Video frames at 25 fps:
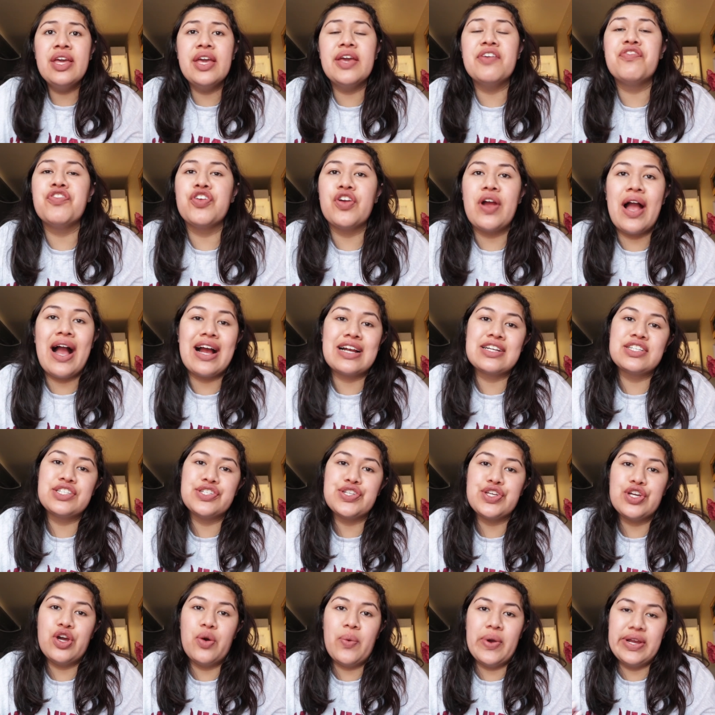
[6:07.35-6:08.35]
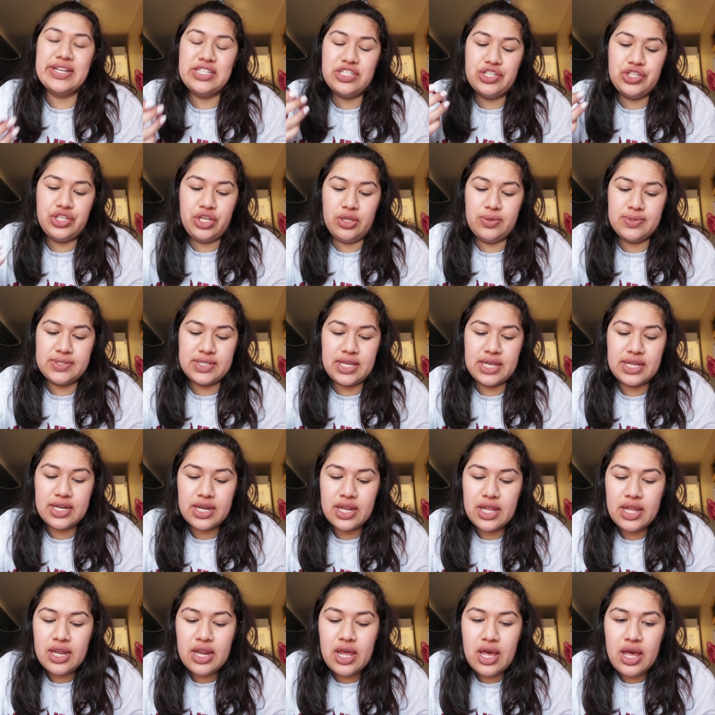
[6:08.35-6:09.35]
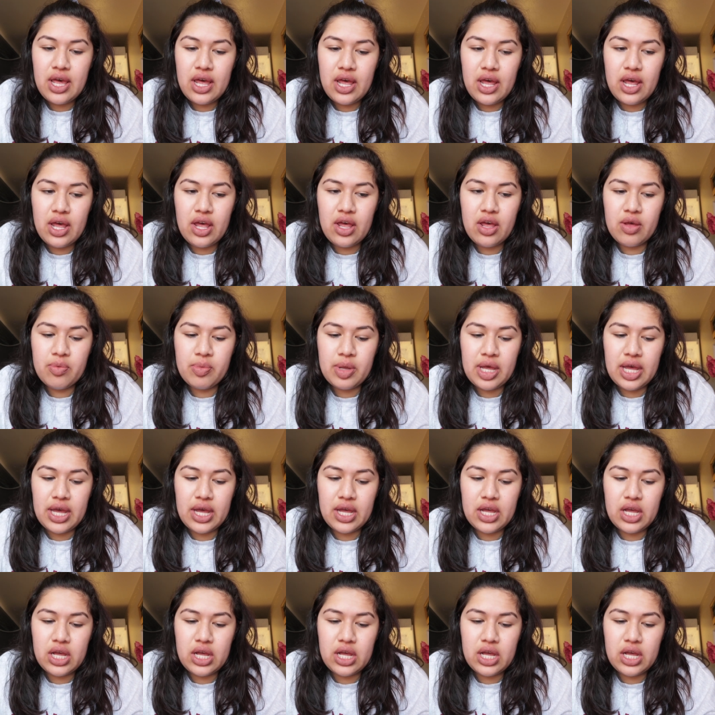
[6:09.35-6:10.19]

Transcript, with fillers: if you're actually going to use it. Um,